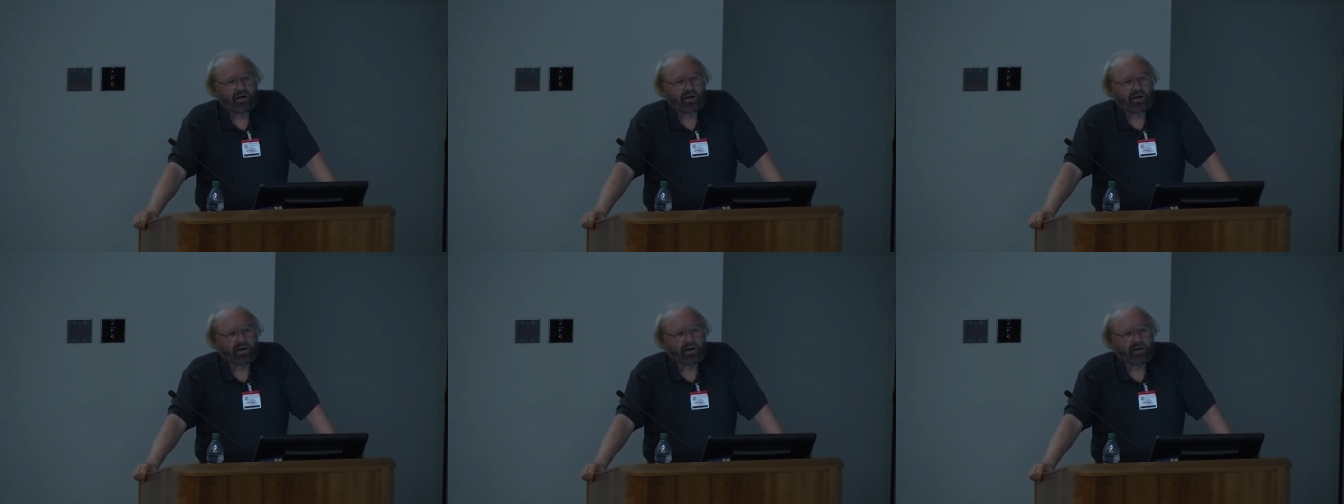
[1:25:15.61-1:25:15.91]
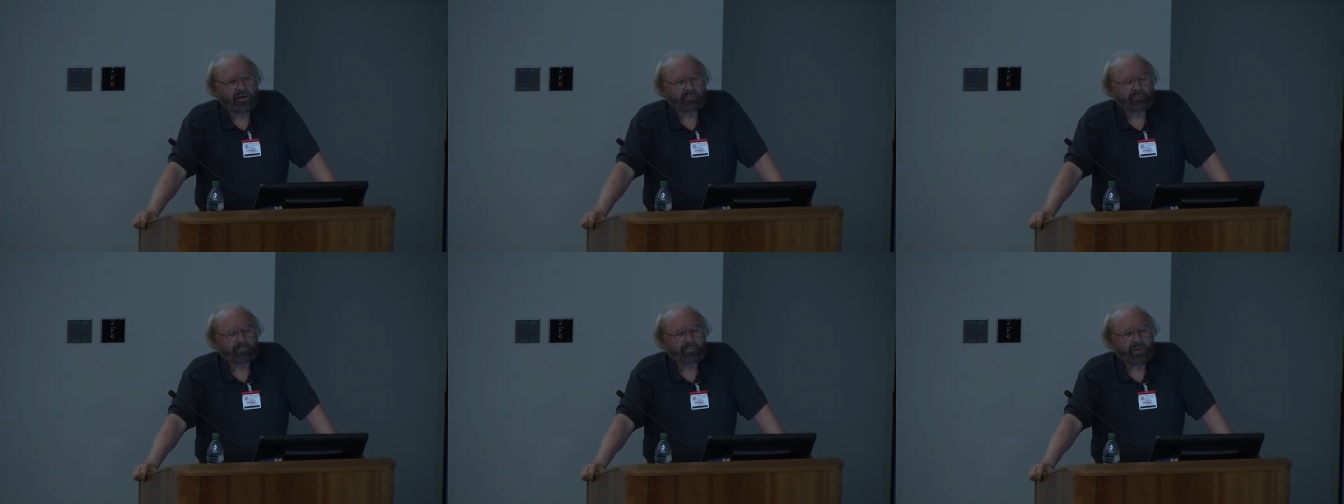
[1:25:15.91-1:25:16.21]

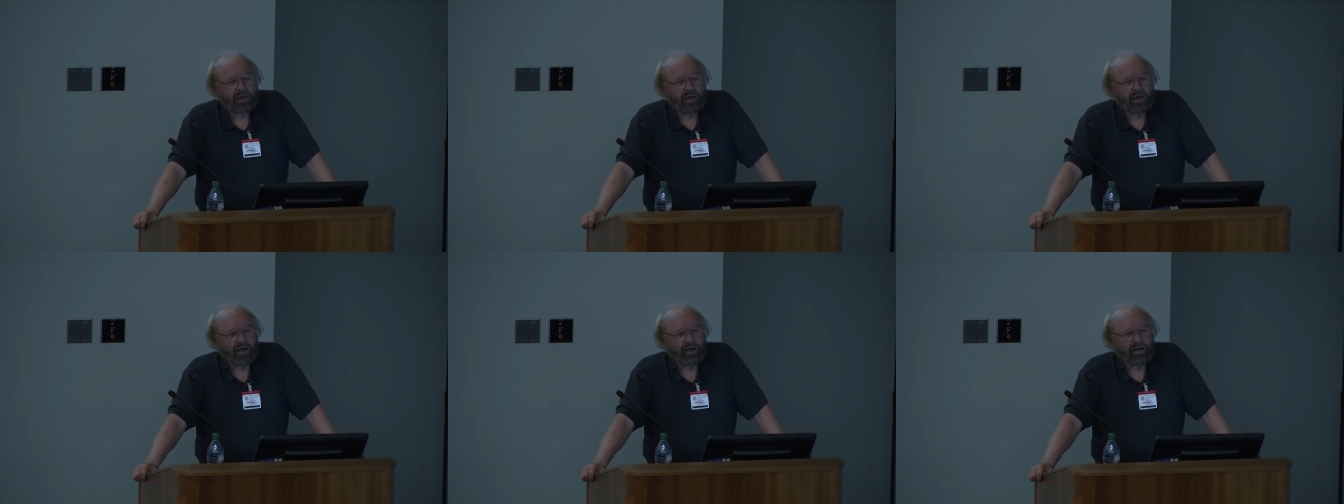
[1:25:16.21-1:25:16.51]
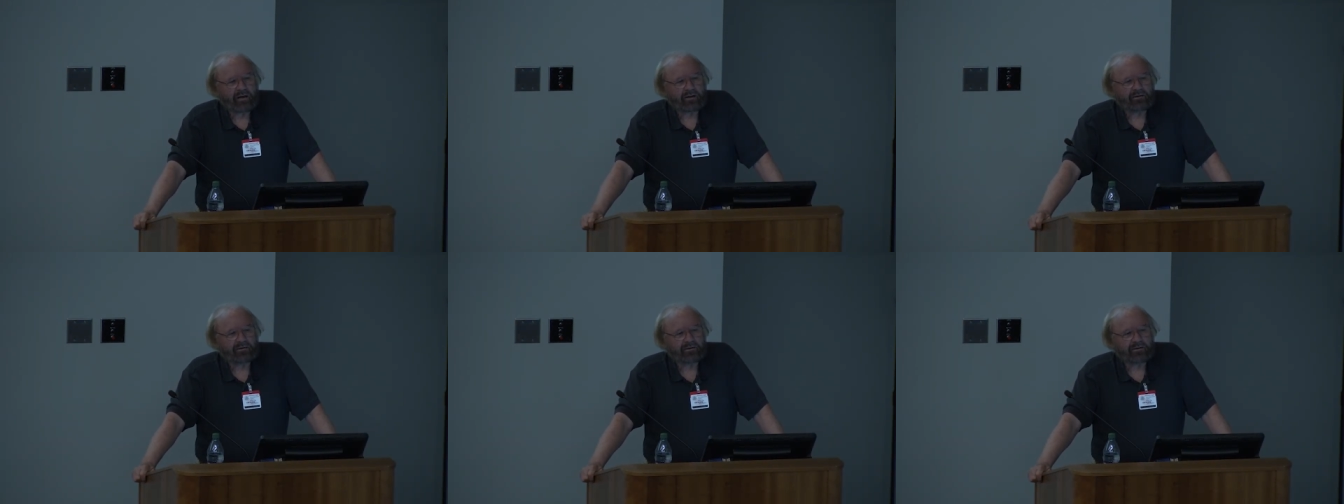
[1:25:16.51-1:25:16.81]
Um,
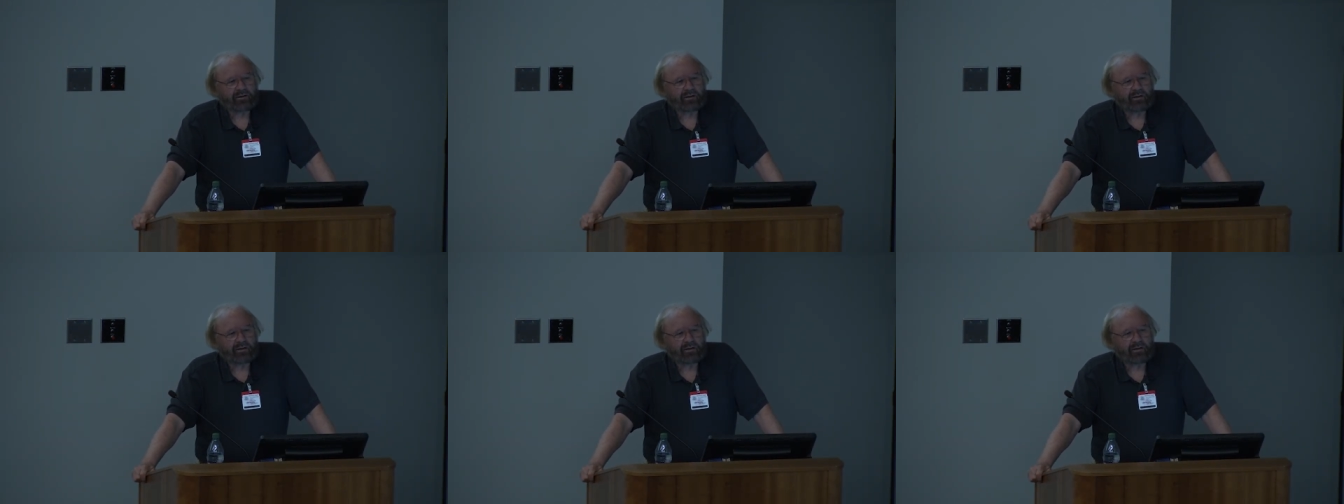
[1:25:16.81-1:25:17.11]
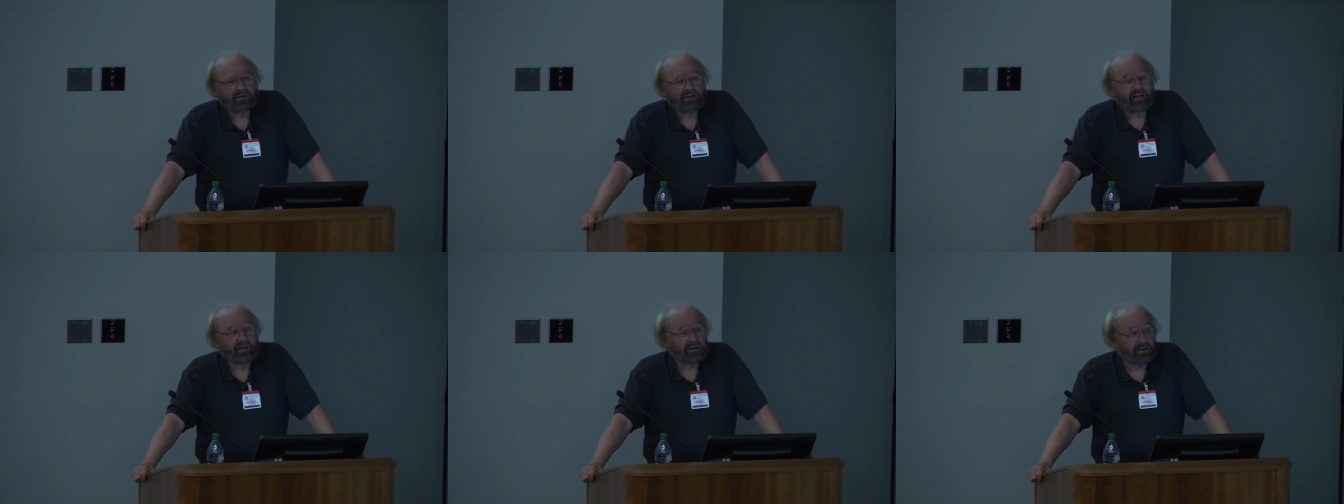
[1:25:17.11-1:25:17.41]
and
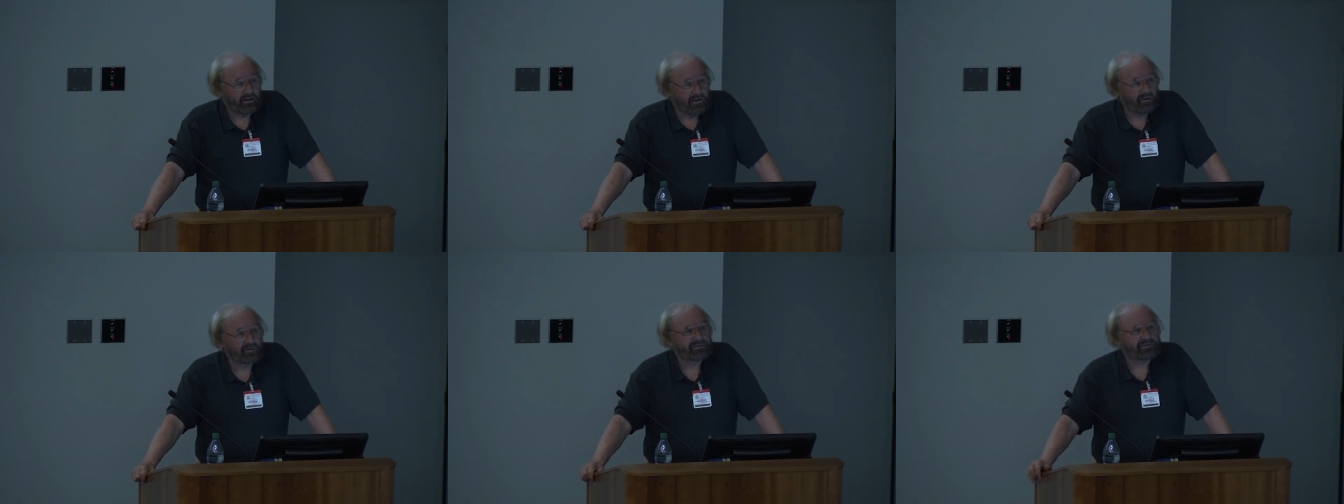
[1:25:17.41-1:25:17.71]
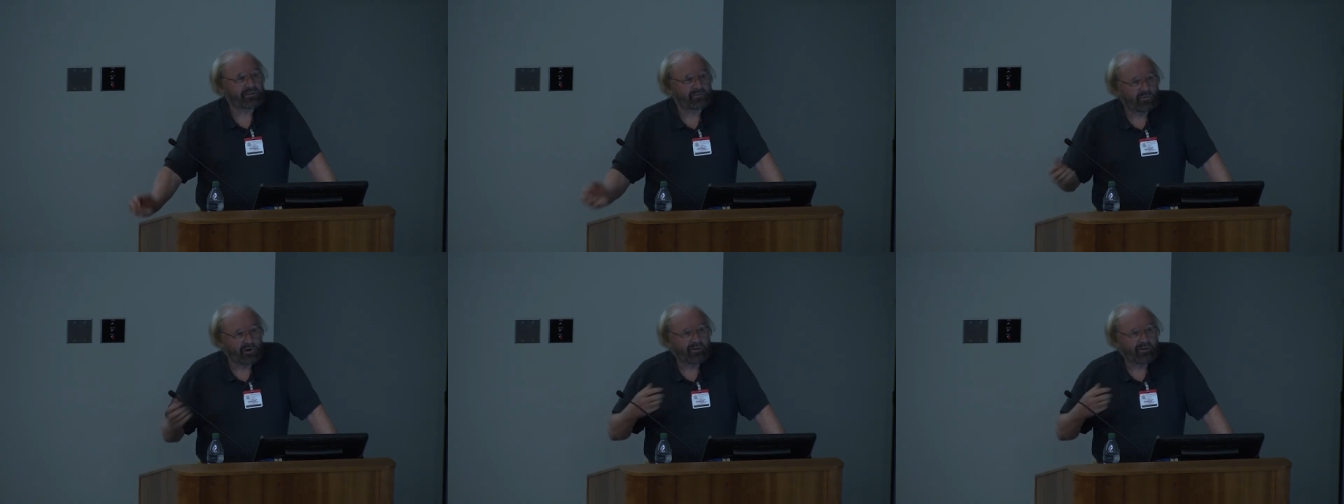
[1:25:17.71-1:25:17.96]
uh, Katie Nielson,